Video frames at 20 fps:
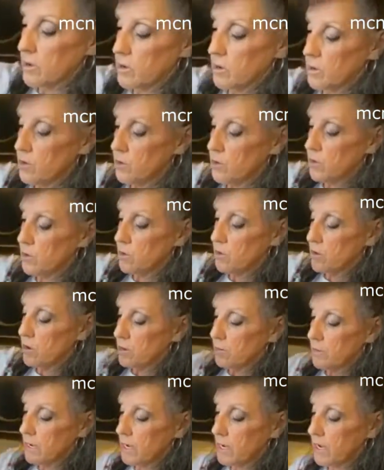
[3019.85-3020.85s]

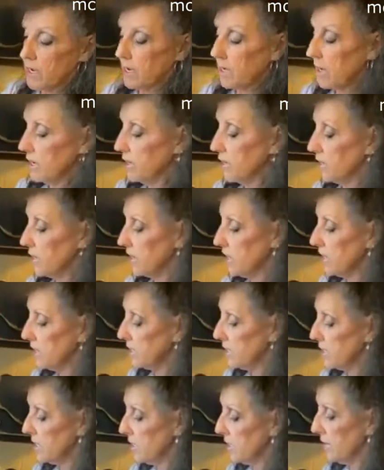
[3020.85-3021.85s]
Oh my
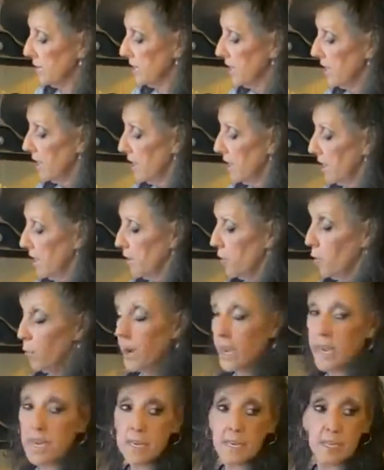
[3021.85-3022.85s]
goodness.
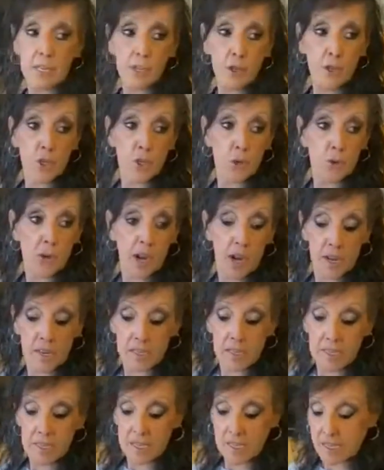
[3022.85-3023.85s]
Wait till you
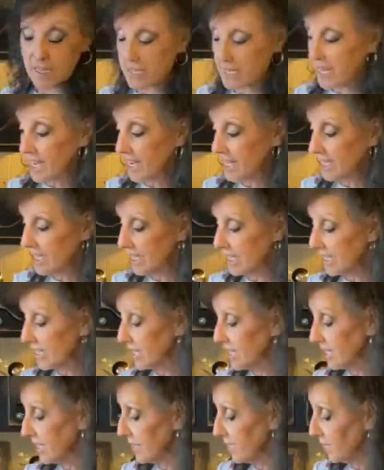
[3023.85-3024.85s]
guys taste
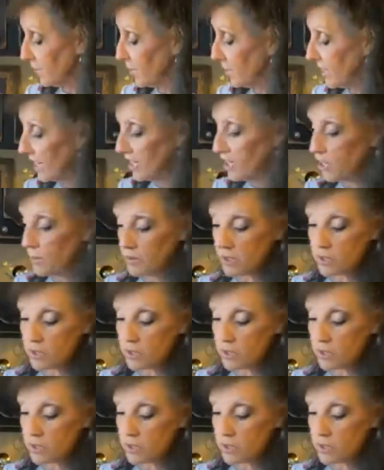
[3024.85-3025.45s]
this, because